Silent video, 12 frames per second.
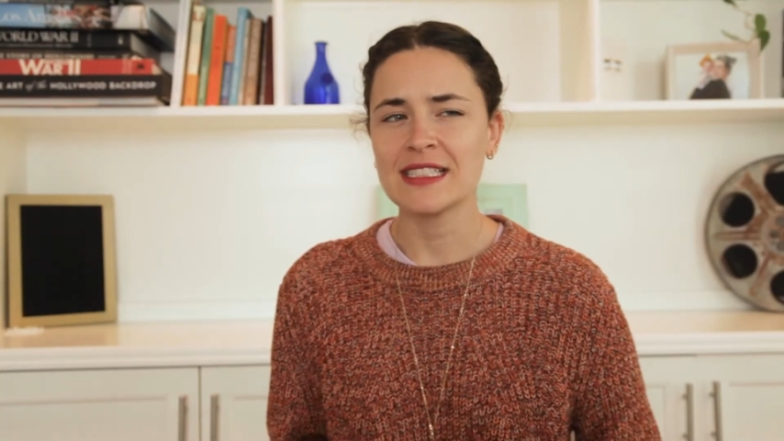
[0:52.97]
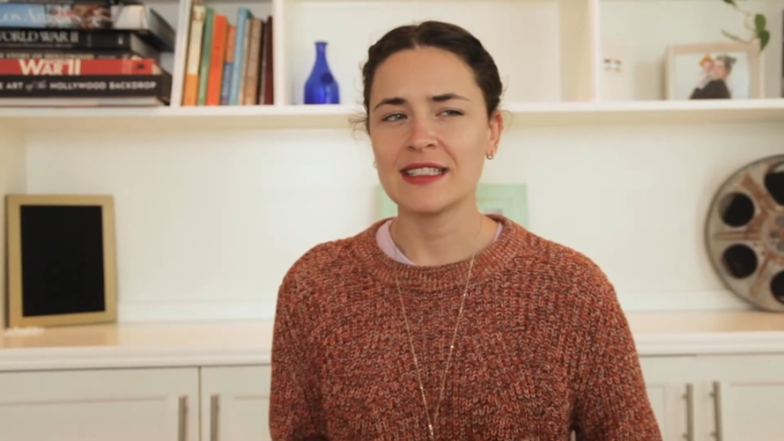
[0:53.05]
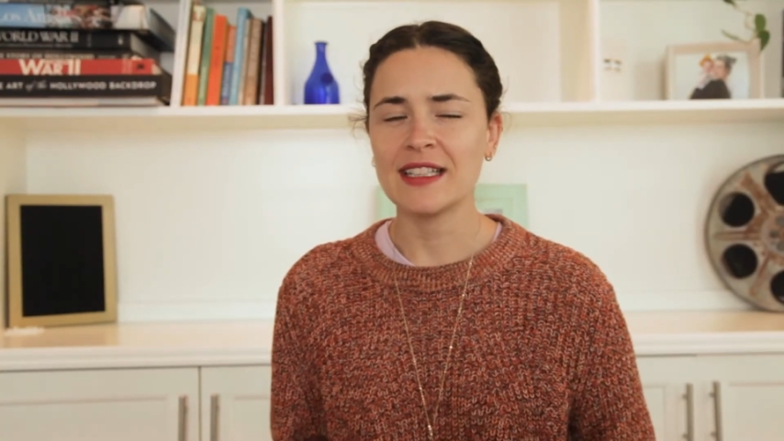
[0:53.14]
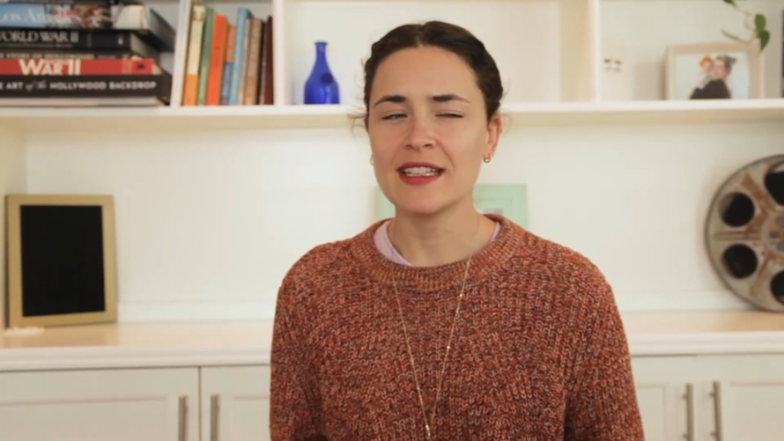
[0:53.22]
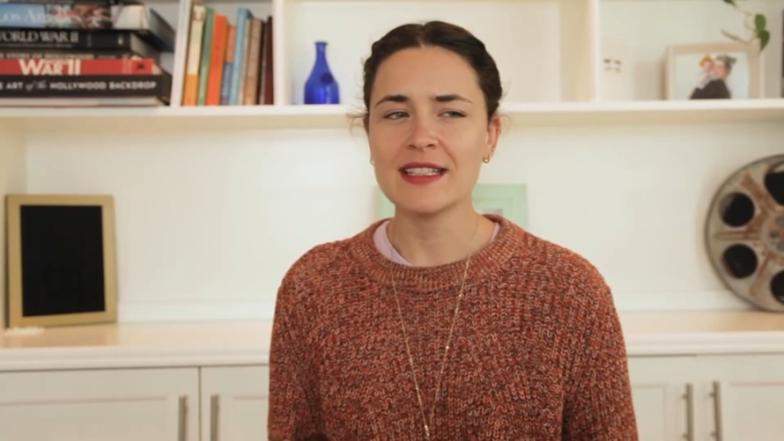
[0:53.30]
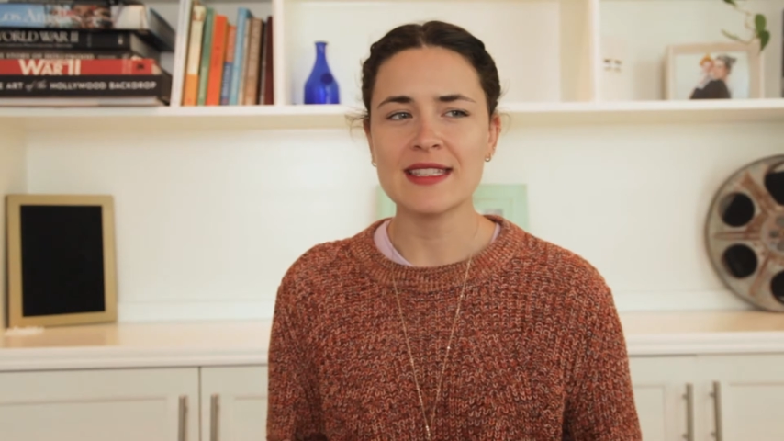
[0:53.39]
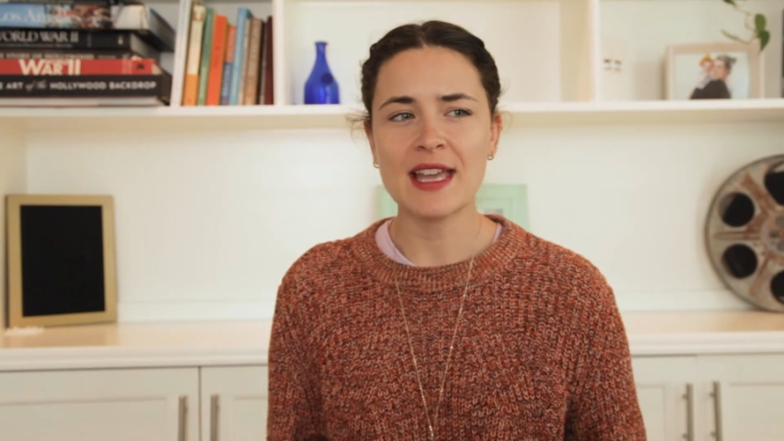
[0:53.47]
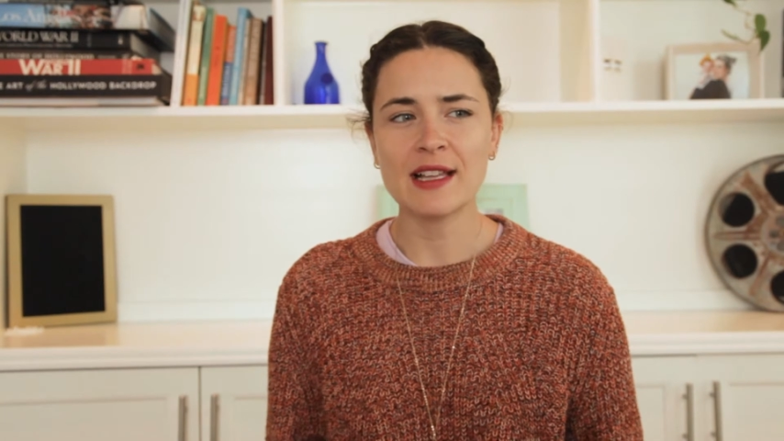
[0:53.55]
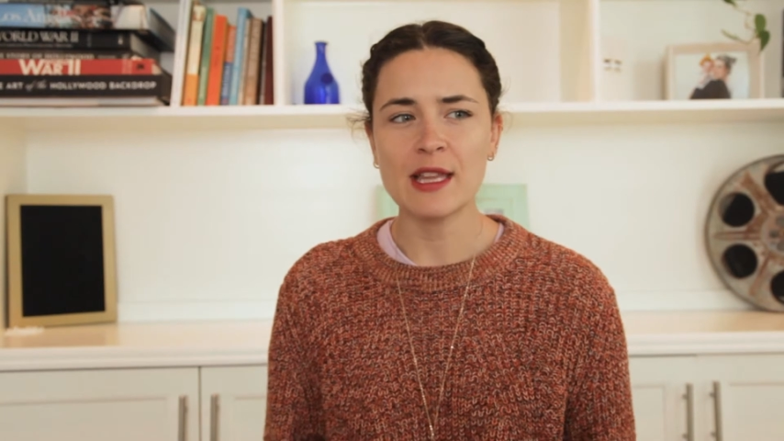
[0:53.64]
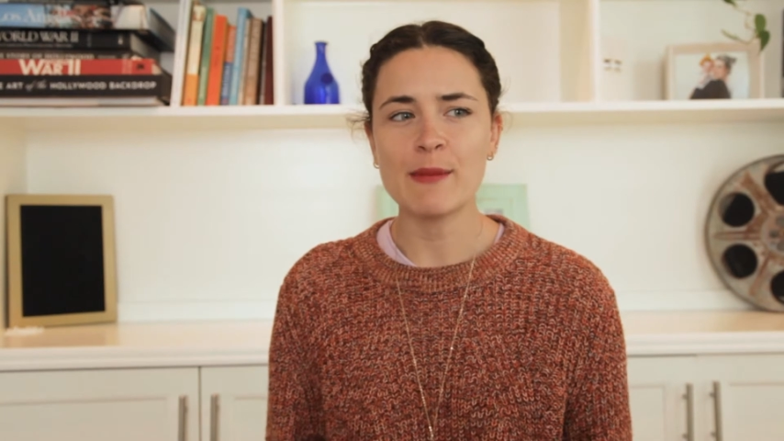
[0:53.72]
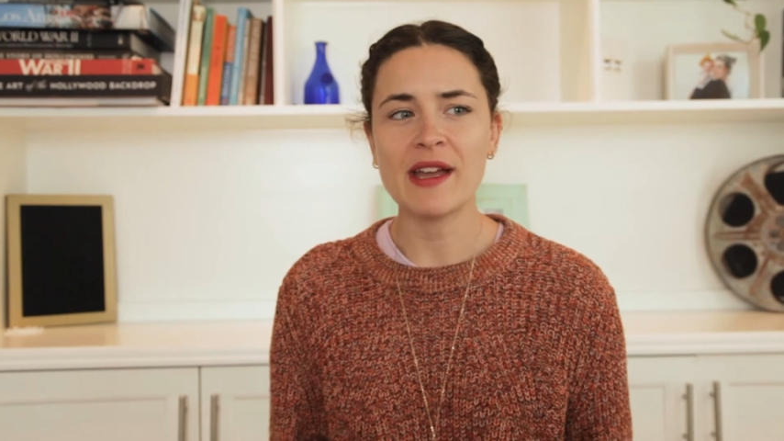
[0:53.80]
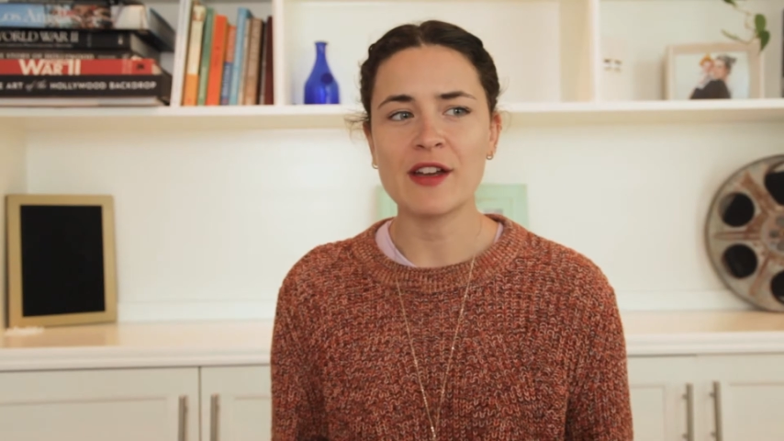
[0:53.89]
not
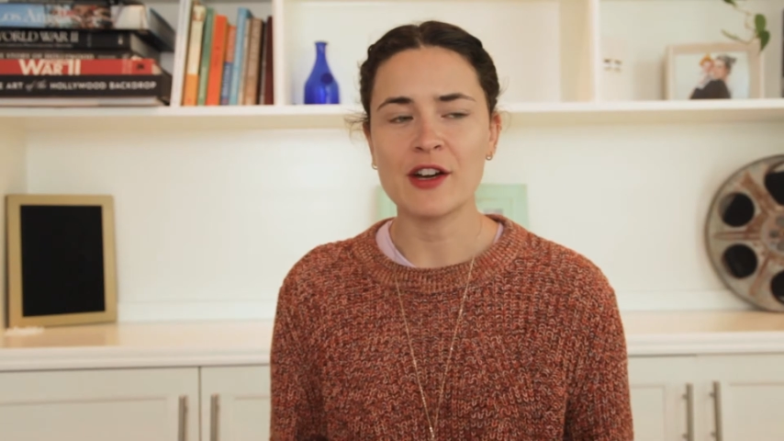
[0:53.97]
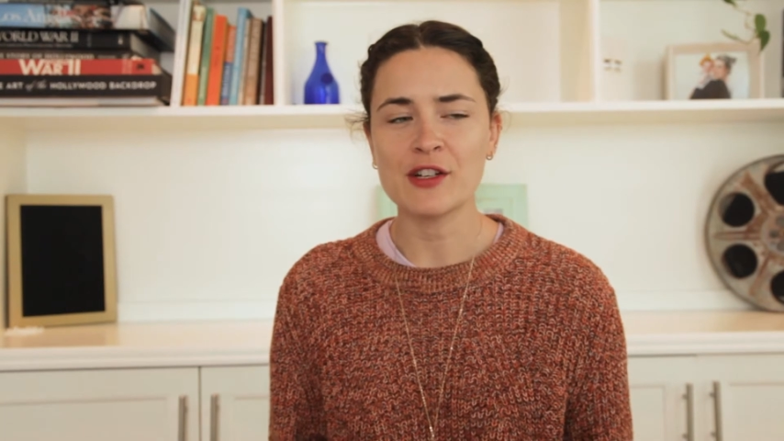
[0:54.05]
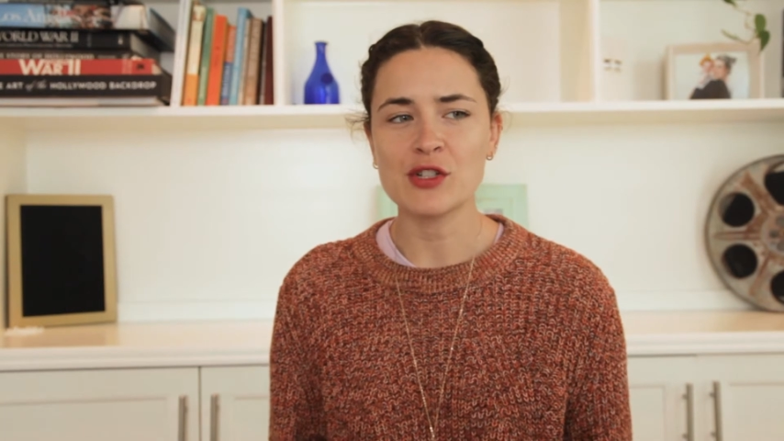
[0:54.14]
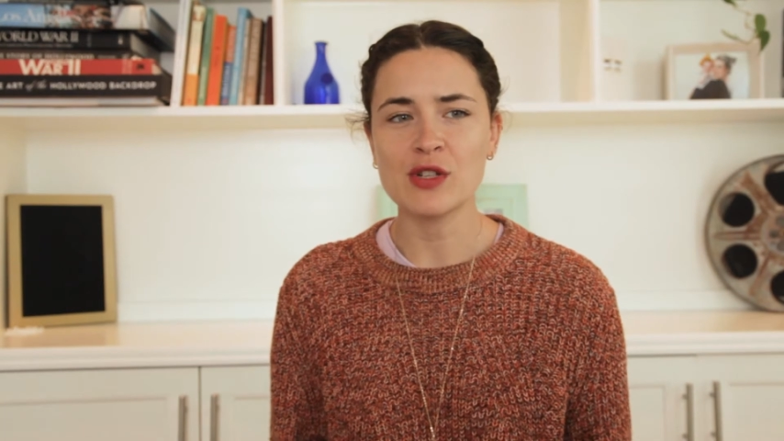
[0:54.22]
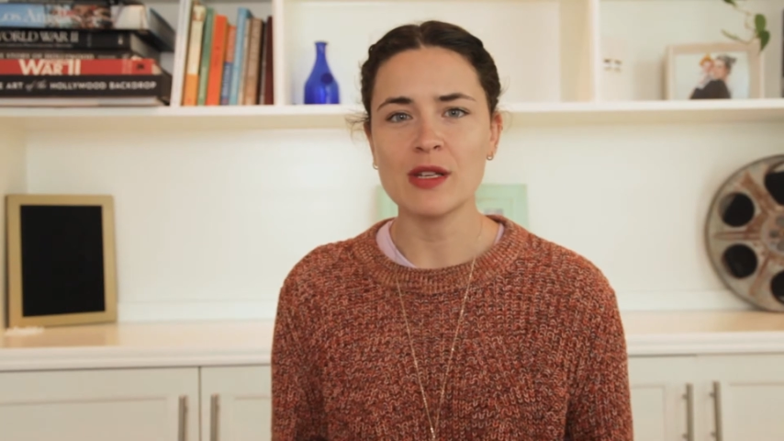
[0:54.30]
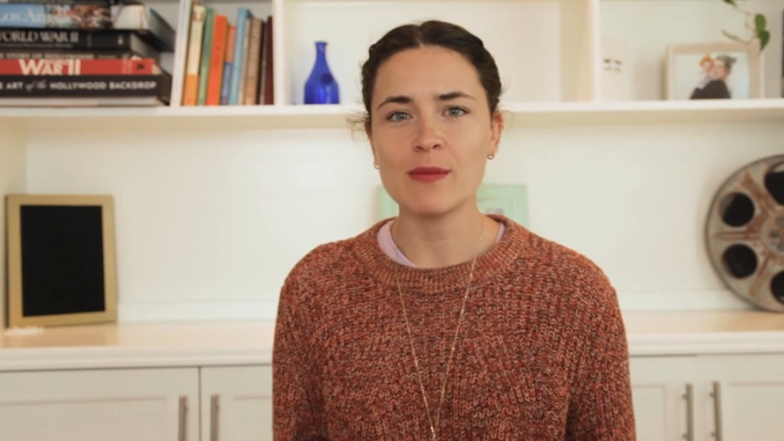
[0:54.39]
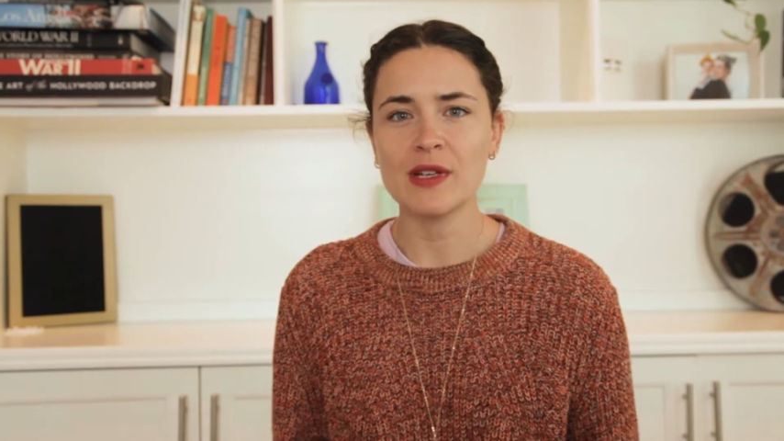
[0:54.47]
exactly by country,